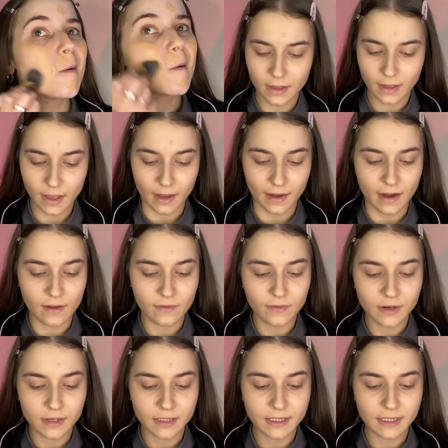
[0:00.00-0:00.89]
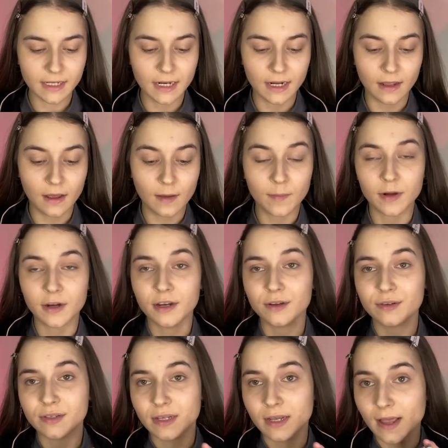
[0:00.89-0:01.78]
Okay, now for concealer, I'm going to
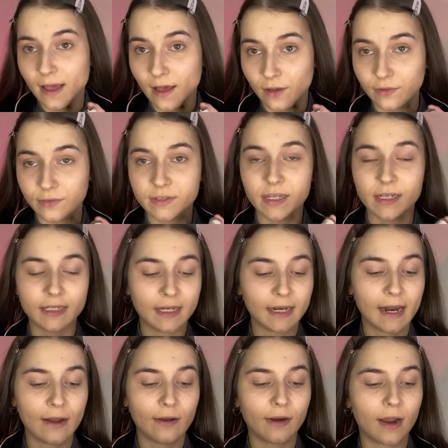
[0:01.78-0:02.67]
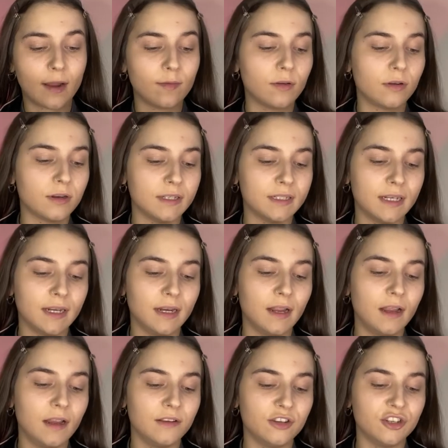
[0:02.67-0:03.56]
use the e.l.f. 16 Hour Camo
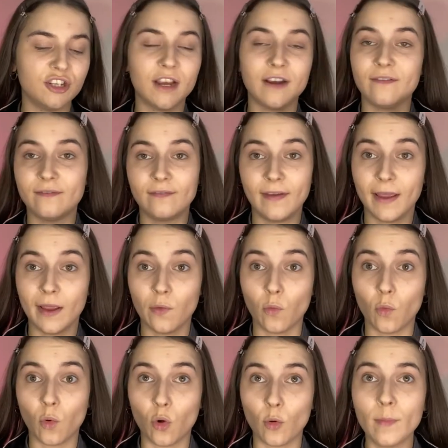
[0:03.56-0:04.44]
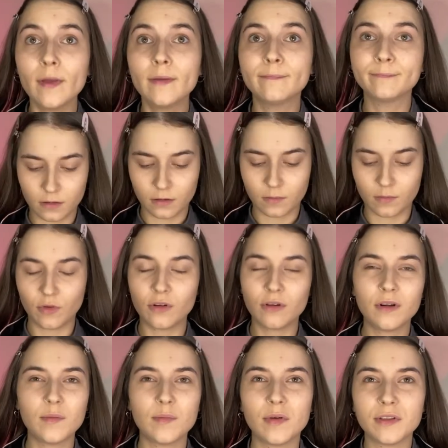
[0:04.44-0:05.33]
Concealer in the shade Fair Warm. I'm not
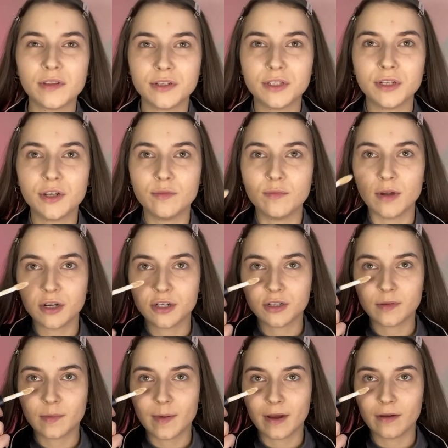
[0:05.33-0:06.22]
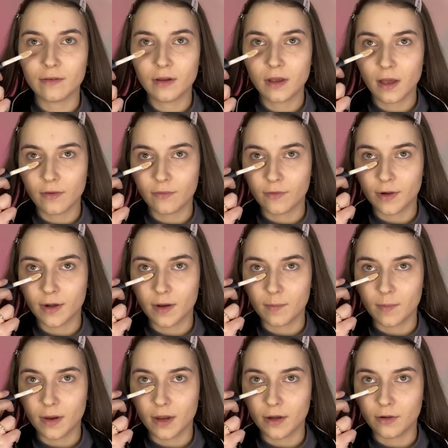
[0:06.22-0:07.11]
going to bother too much about covering up
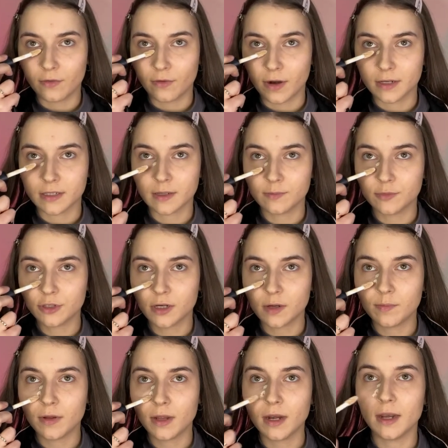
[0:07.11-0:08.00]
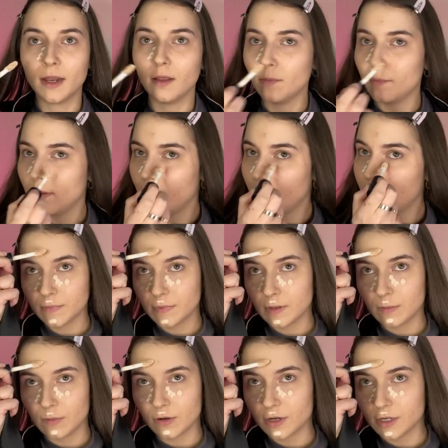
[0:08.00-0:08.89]
my under eyes, I'm just going to put a little bit.
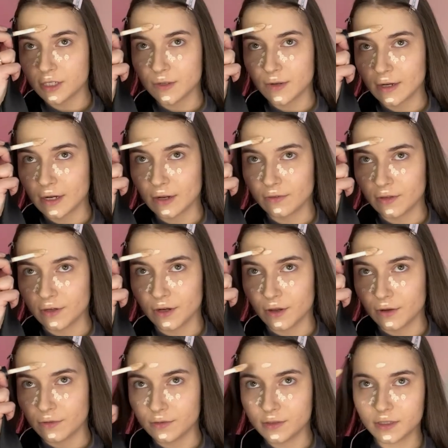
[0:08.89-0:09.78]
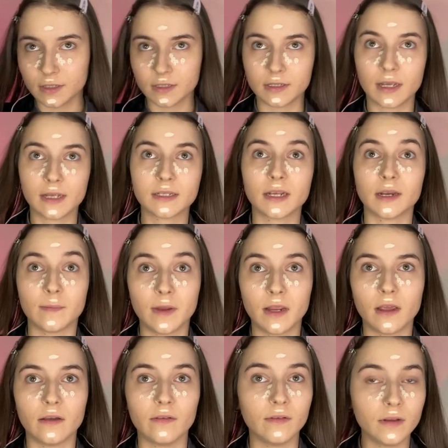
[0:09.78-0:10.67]
I'm not going to do any on the nose because that's going to be
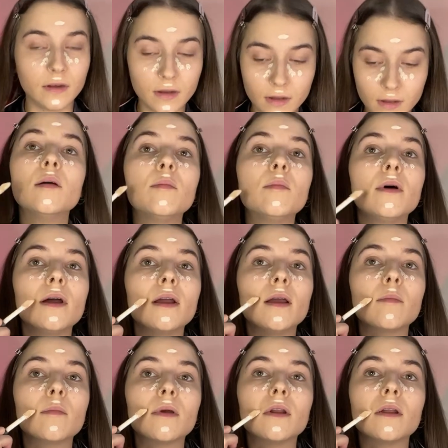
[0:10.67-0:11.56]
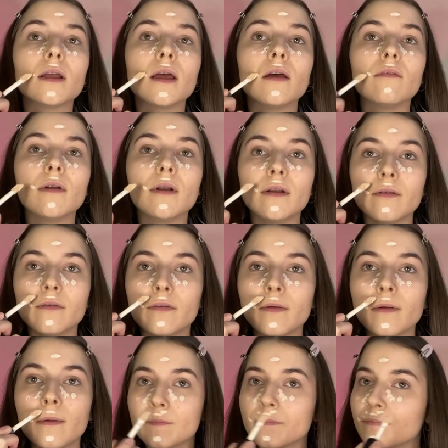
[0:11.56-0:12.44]
covered. But I am going to get rid of
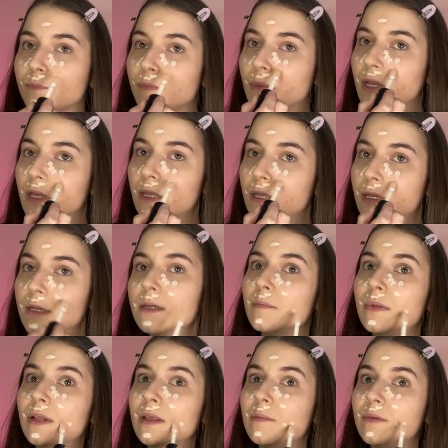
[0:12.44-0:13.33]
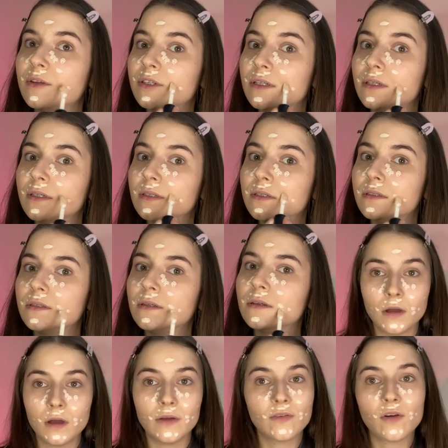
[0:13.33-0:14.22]
my blemishes.
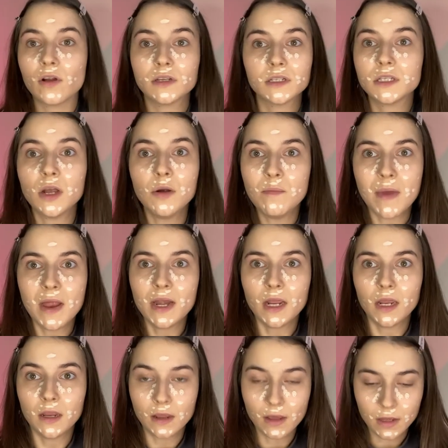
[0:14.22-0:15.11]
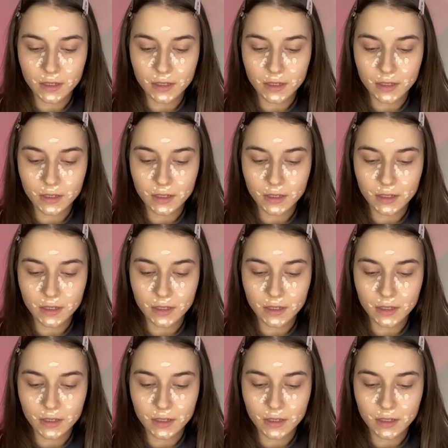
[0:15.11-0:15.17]
I've got so many.